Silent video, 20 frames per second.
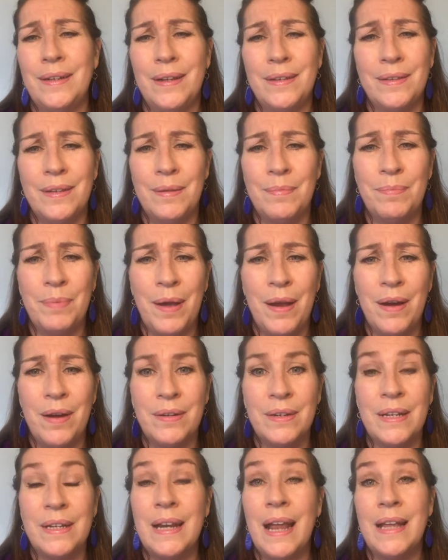at the
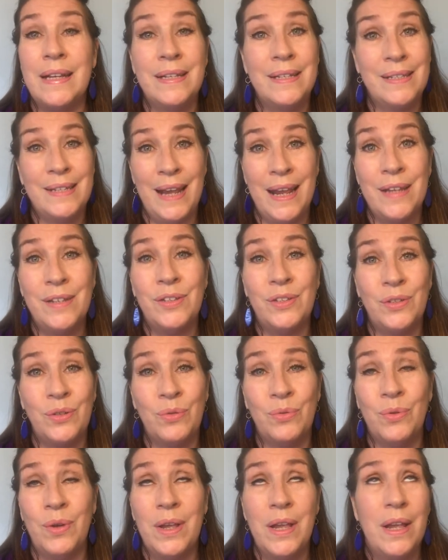bargain and says
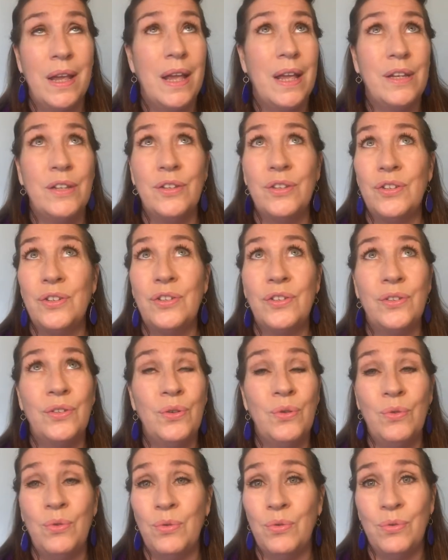so in
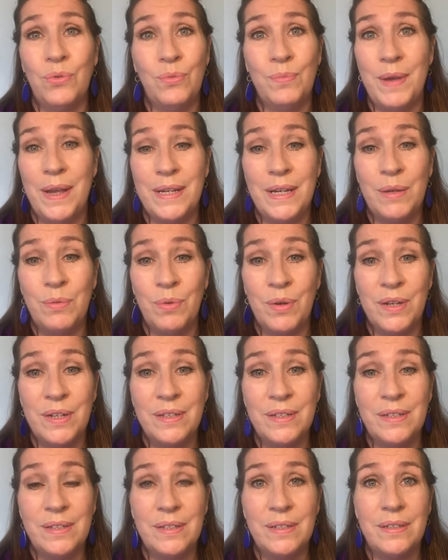so many
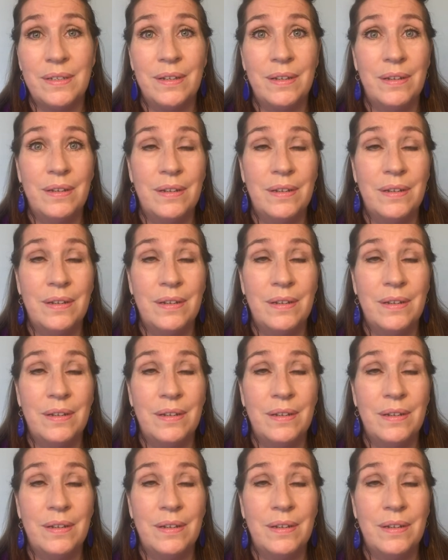words.